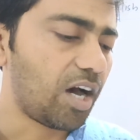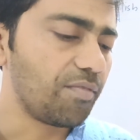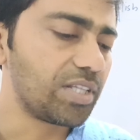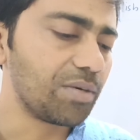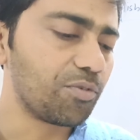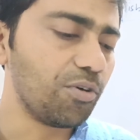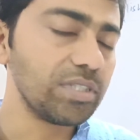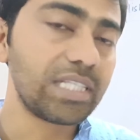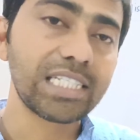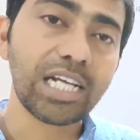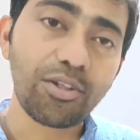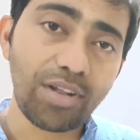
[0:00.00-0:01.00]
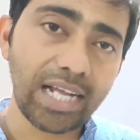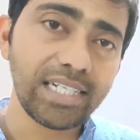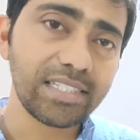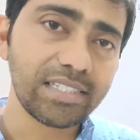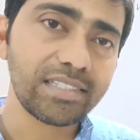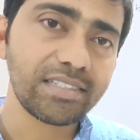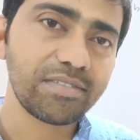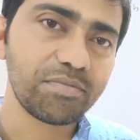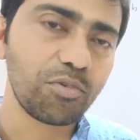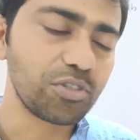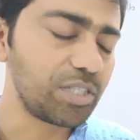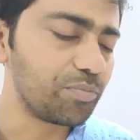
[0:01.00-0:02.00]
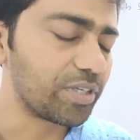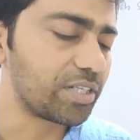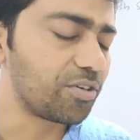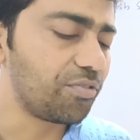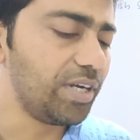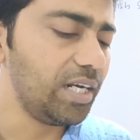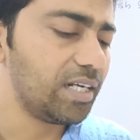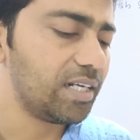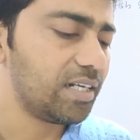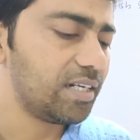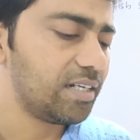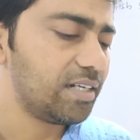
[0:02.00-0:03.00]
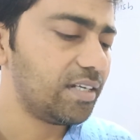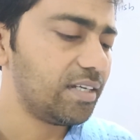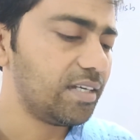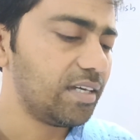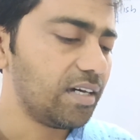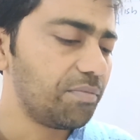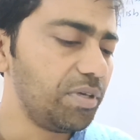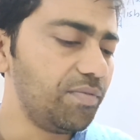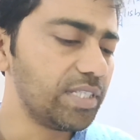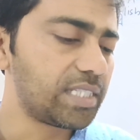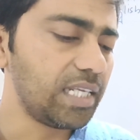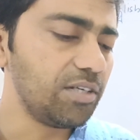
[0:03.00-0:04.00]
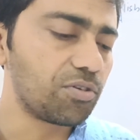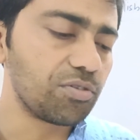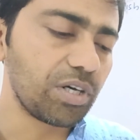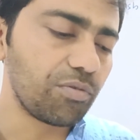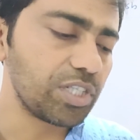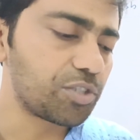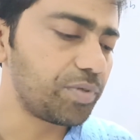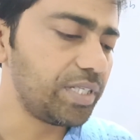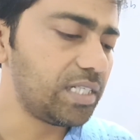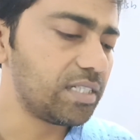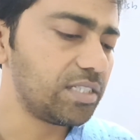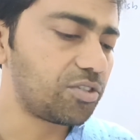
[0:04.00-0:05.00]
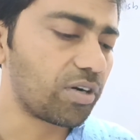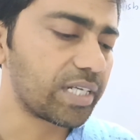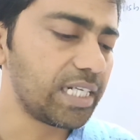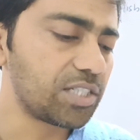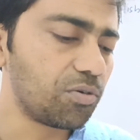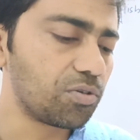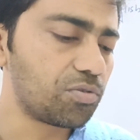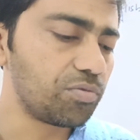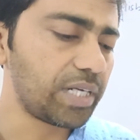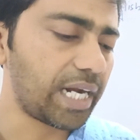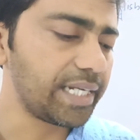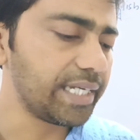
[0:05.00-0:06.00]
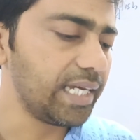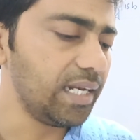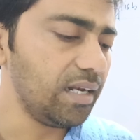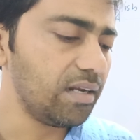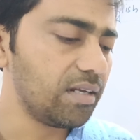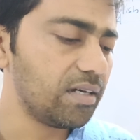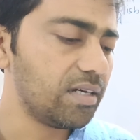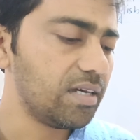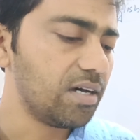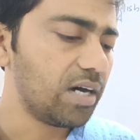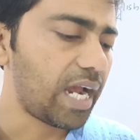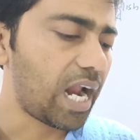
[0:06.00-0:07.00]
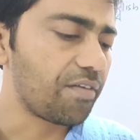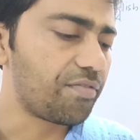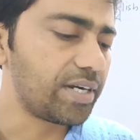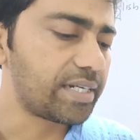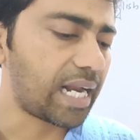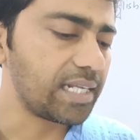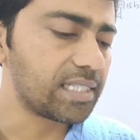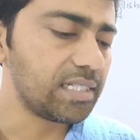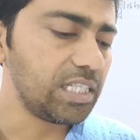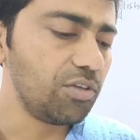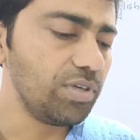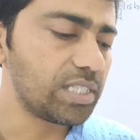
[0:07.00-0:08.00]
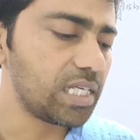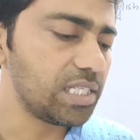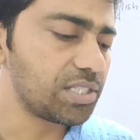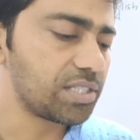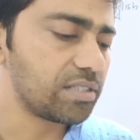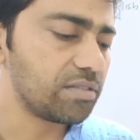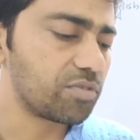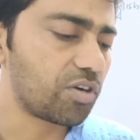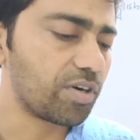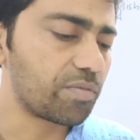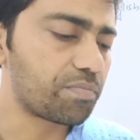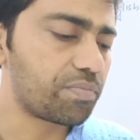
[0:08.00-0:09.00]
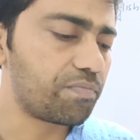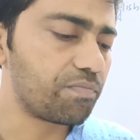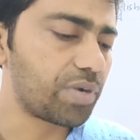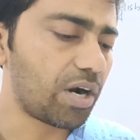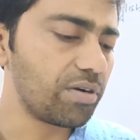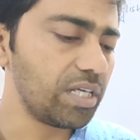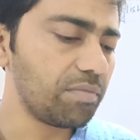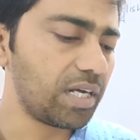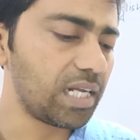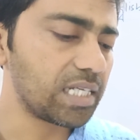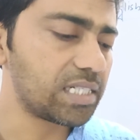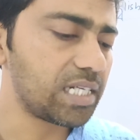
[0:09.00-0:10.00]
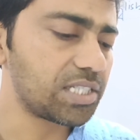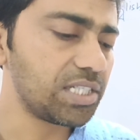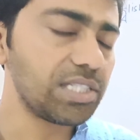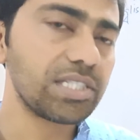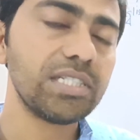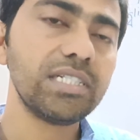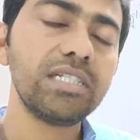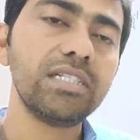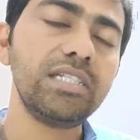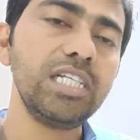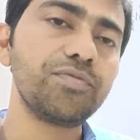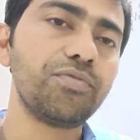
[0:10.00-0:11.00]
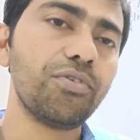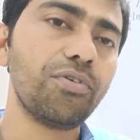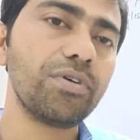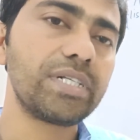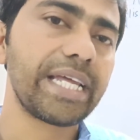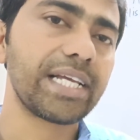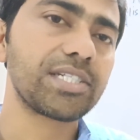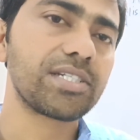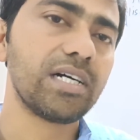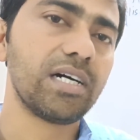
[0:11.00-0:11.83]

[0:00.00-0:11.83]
Amitabh Ghosh, The Shadow Lines, most important novel. P.B. Shelley, Ode to the West Wind. John Keats, Ode to a Nightingale. Alfred Tennyson, Ulysses. Robert Browning, My Last Duchess. These 4 texts